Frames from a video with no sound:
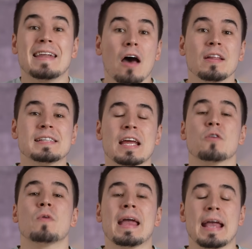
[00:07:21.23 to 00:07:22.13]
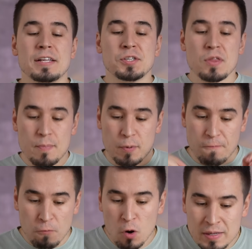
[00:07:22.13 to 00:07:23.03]
now let's get right into the
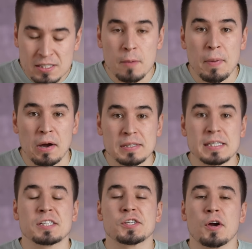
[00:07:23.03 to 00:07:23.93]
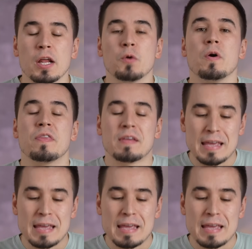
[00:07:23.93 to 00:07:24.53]
performance comparison, starting with